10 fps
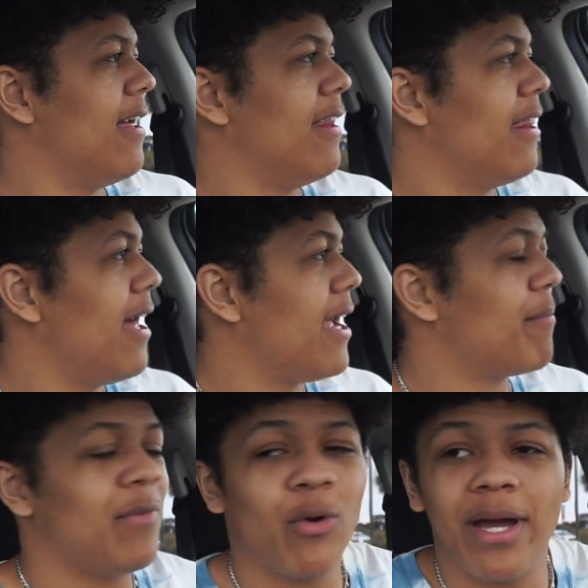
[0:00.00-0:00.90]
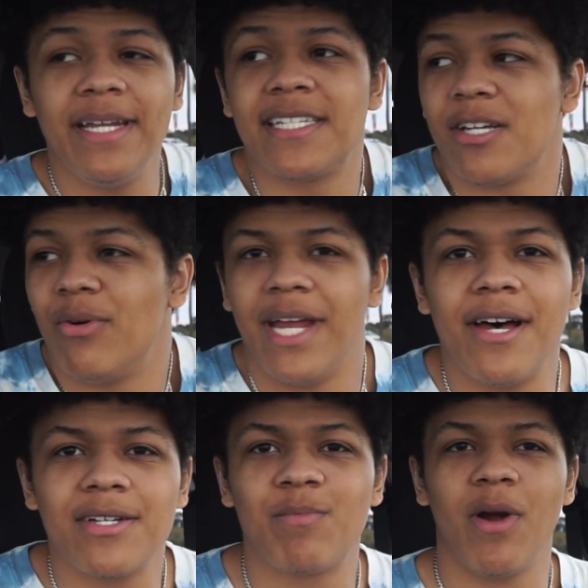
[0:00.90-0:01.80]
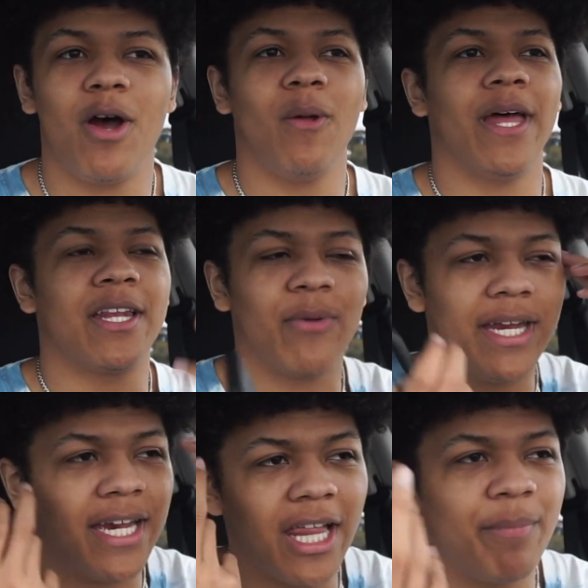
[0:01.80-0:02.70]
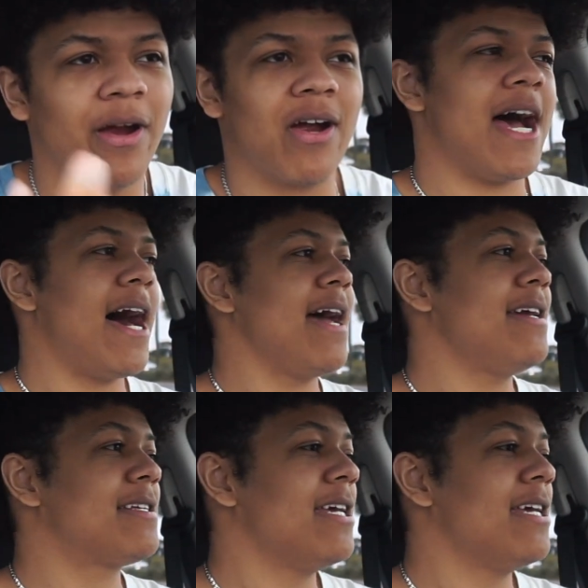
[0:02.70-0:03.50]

Like, do I need someone else, bro? Like, do I need another pair of eyes?